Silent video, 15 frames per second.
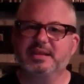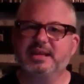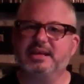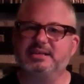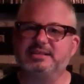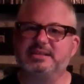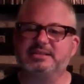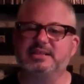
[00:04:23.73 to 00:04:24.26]

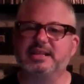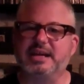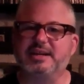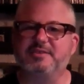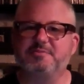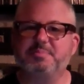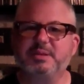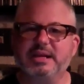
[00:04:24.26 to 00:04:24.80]
is a
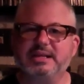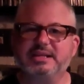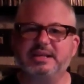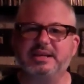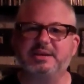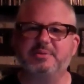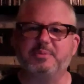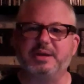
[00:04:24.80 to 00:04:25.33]
land of
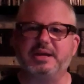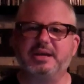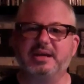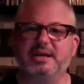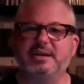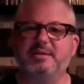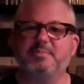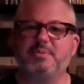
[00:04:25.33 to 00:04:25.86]
plenty, we
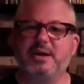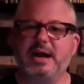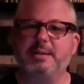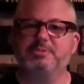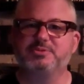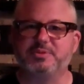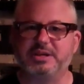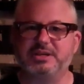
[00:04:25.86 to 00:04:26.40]
can
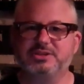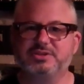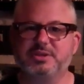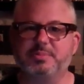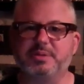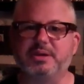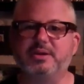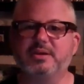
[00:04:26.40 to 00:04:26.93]
perhaps
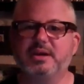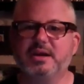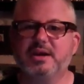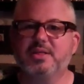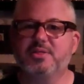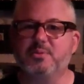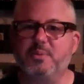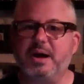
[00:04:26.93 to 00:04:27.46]
redistribute
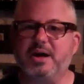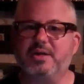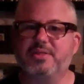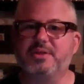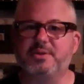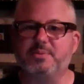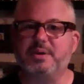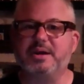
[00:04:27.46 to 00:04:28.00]
the
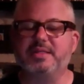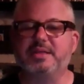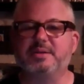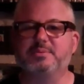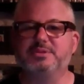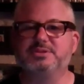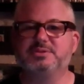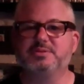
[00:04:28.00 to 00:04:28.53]
wealth in a way
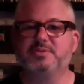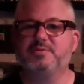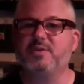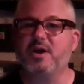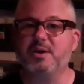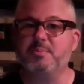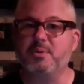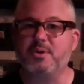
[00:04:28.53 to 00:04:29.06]
that was
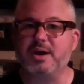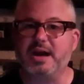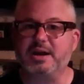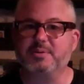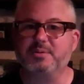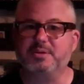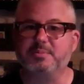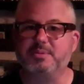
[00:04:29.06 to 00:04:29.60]
far more
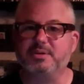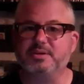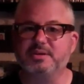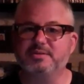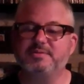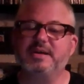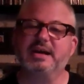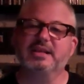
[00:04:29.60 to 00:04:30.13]
equitable.
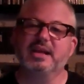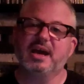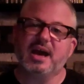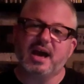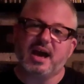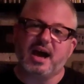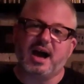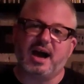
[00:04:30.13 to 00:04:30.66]
And in fact,
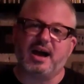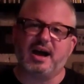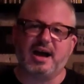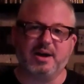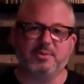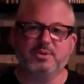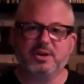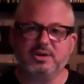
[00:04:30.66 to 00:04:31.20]

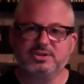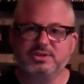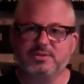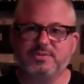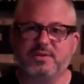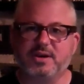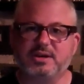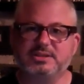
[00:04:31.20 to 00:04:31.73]
I will go
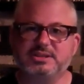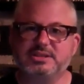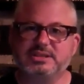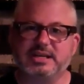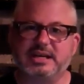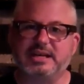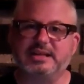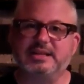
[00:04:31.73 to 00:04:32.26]
so far as to
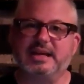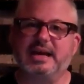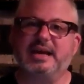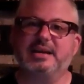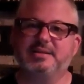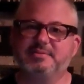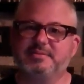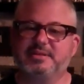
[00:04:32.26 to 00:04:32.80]
say
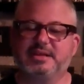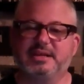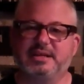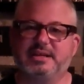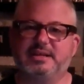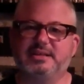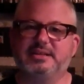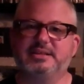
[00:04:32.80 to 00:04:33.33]
that
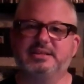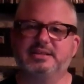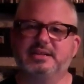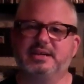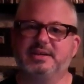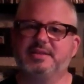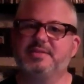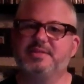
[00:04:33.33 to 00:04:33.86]

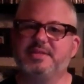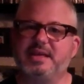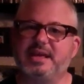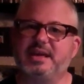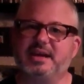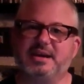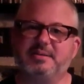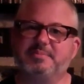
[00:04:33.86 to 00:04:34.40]

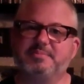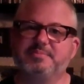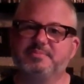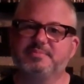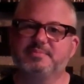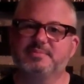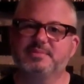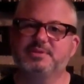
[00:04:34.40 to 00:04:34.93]

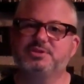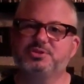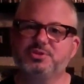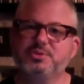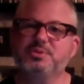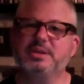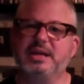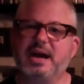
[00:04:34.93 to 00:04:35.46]
the
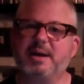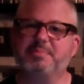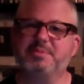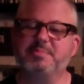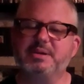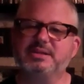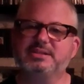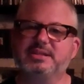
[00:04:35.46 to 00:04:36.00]
truly
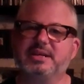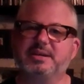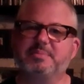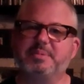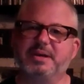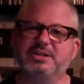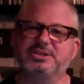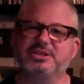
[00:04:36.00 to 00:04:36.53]

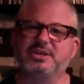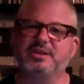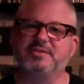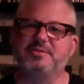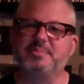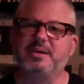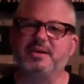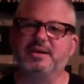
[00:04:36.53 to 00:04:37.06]
optimistic picture of
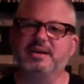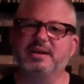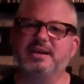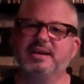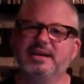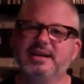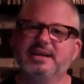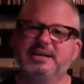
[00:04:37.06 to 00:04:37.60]

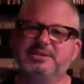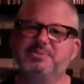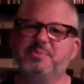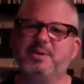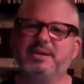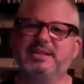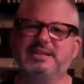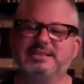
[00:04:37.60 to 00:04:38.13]
America is
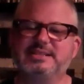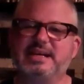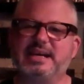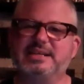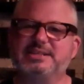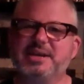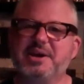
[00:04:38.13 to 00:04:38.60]
one that says